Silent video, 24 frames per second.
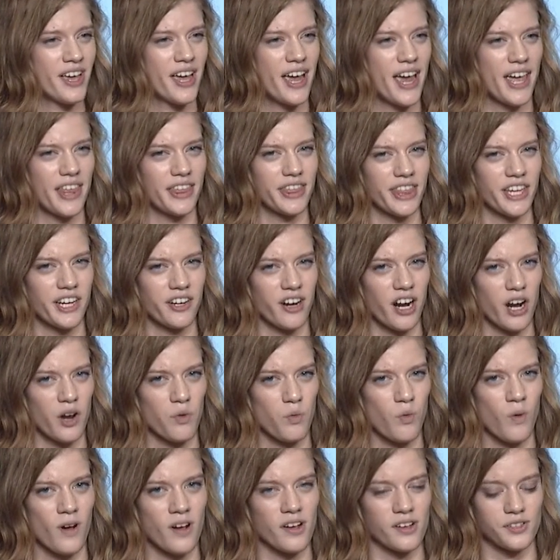and there I
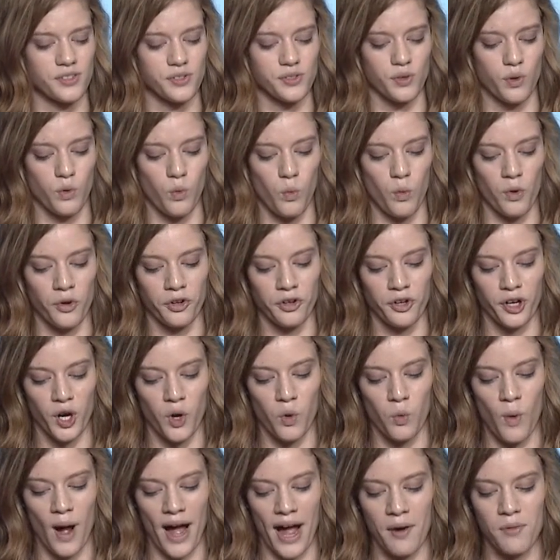was,
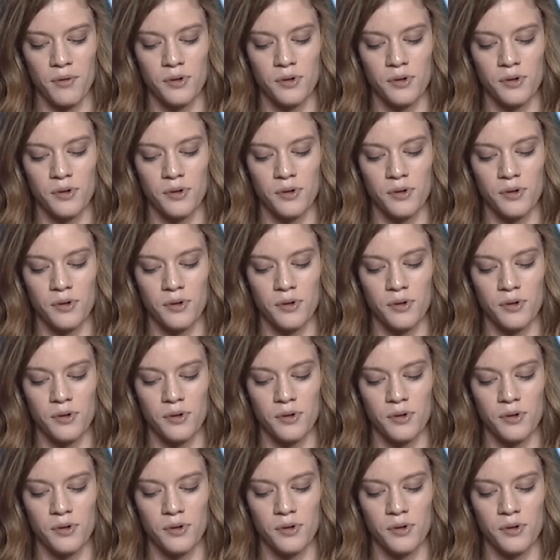wondering why I